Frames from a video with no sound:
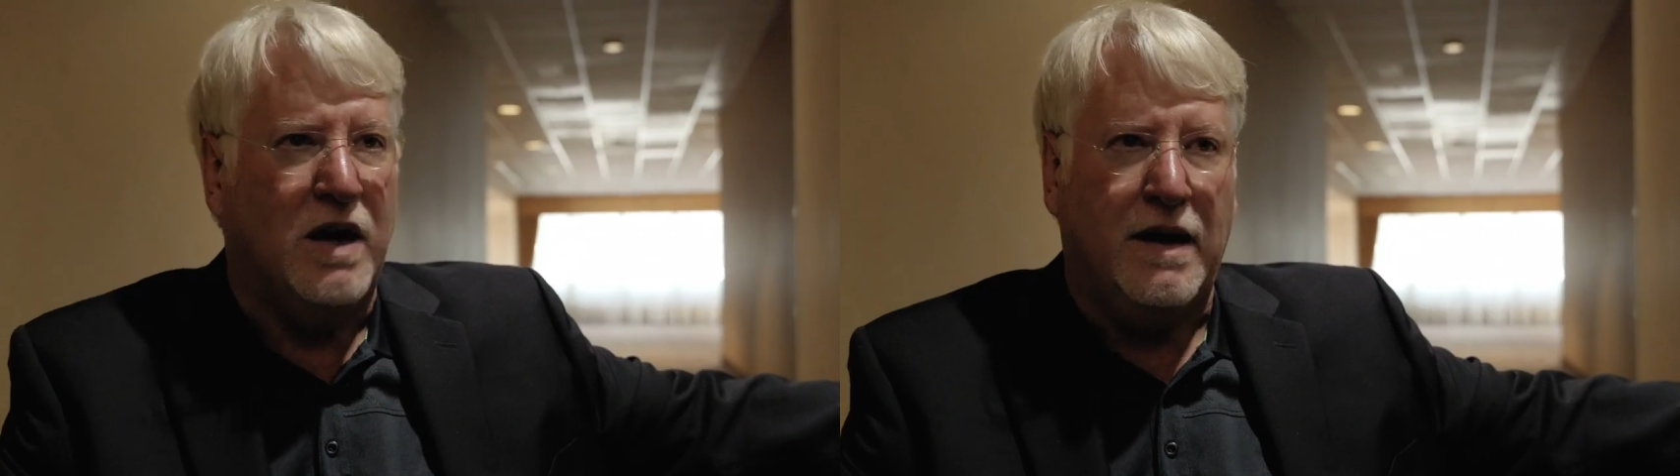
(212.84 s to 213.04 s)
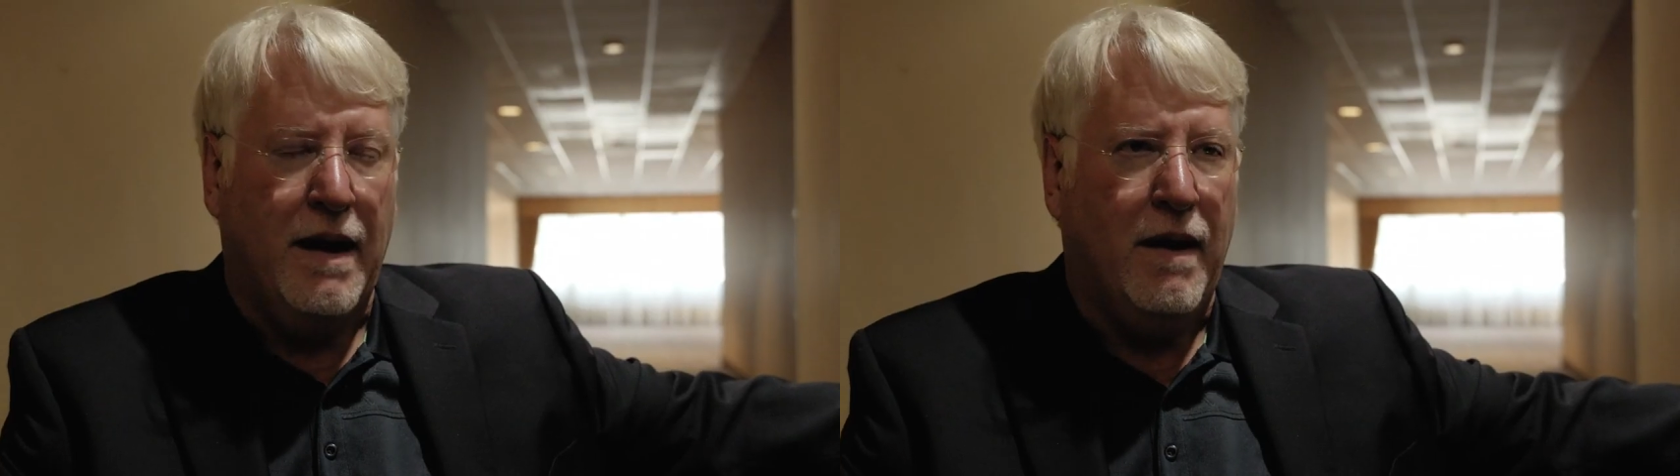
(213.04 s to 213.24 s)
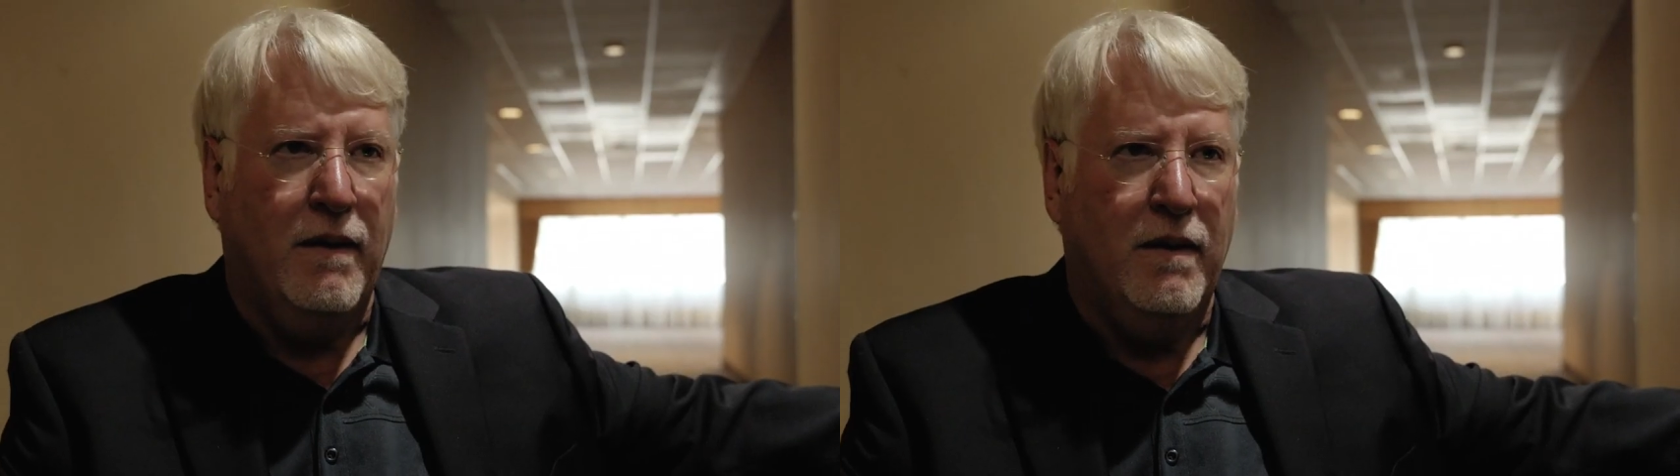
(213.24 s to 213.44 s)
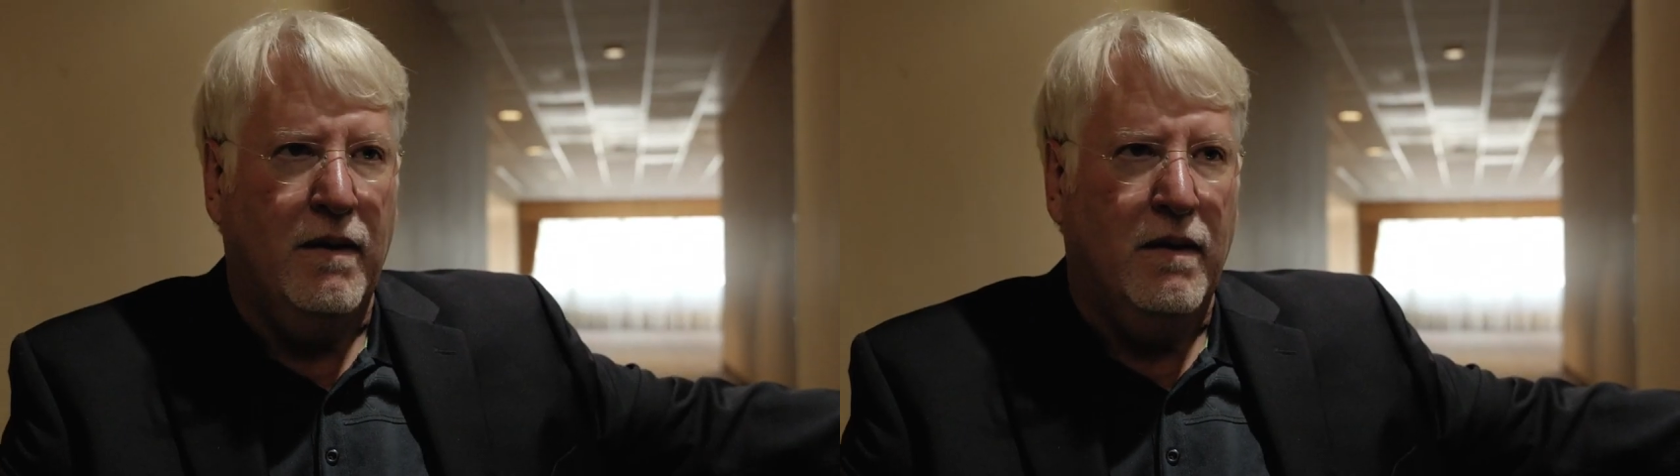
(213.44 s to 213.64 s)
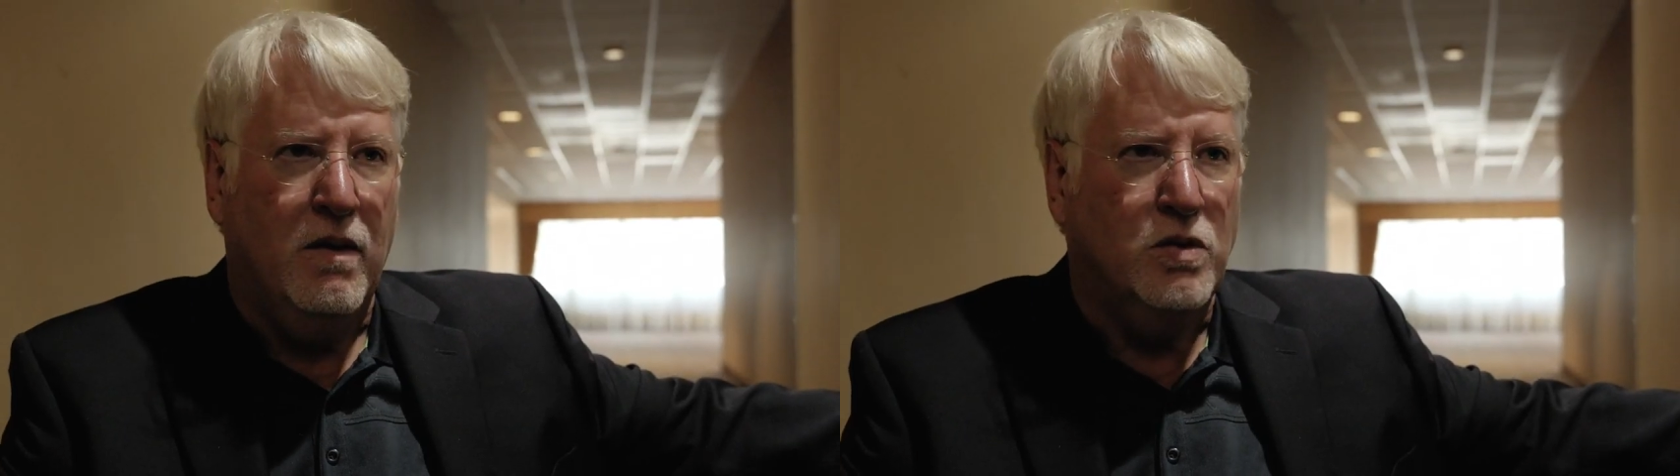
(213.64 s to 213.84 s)
right now.
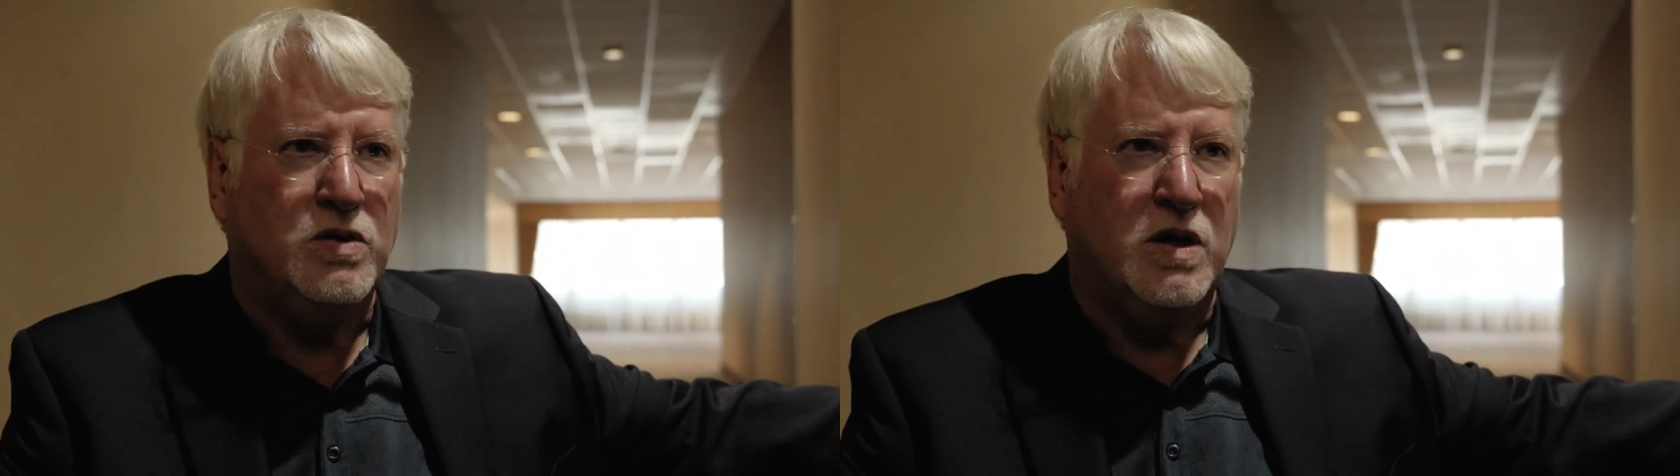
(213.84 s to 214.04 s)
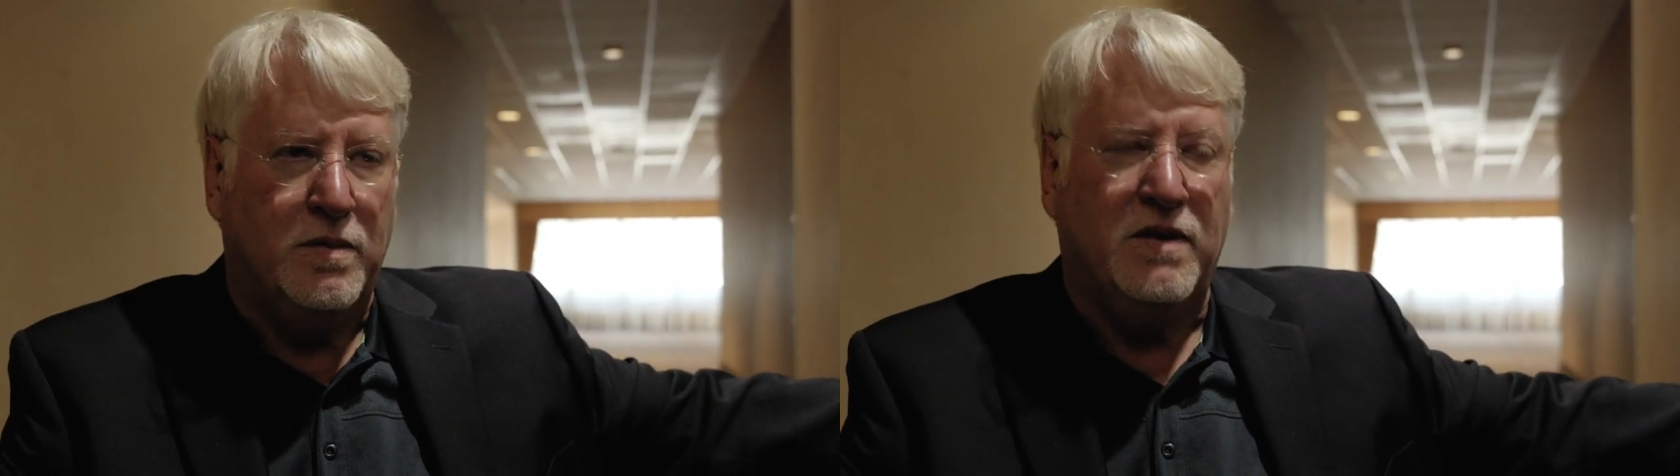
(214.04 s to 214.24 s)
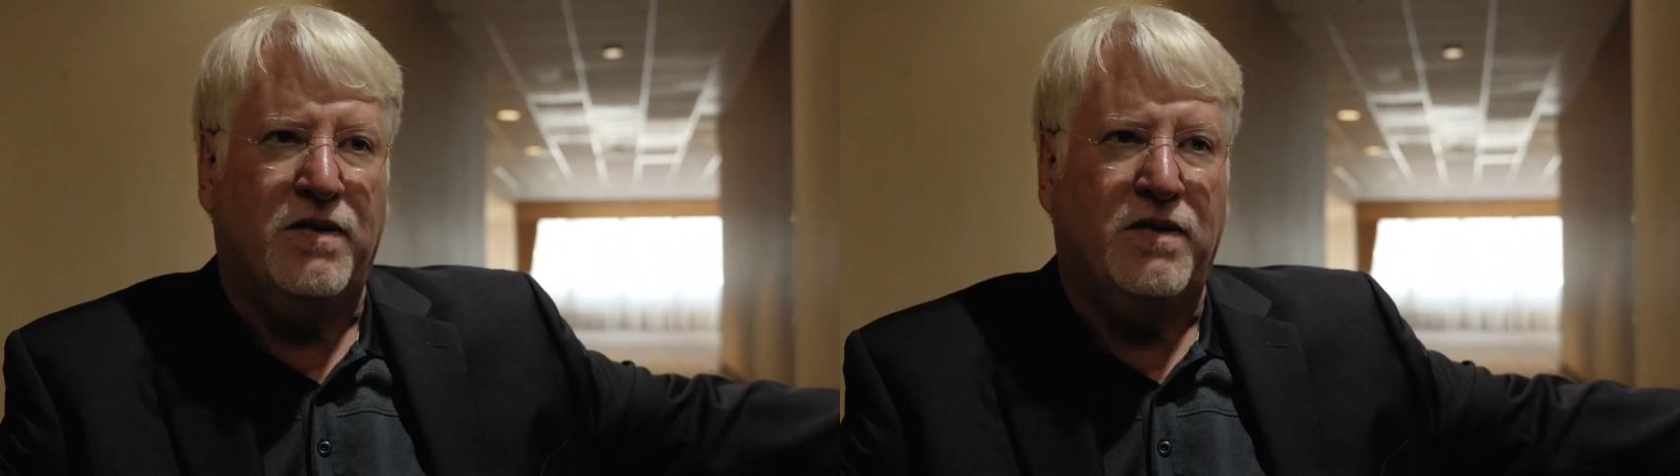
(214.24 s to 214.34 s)
Who's going to be